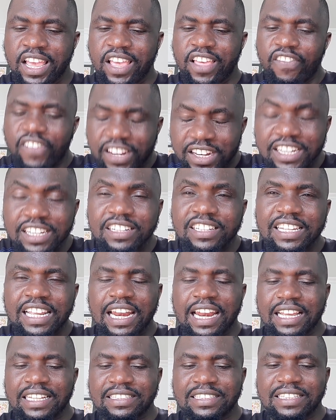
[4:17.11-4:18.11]
They didn't
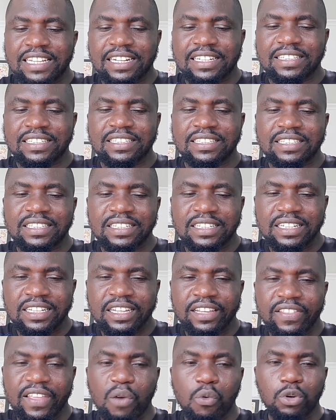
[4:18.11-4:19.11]
realize that
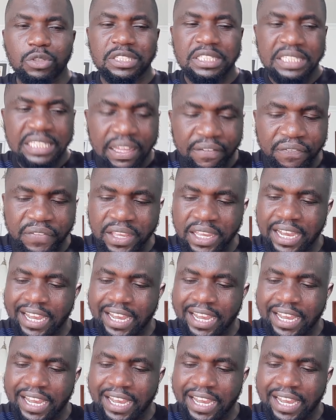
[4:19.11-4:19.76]
there was nothing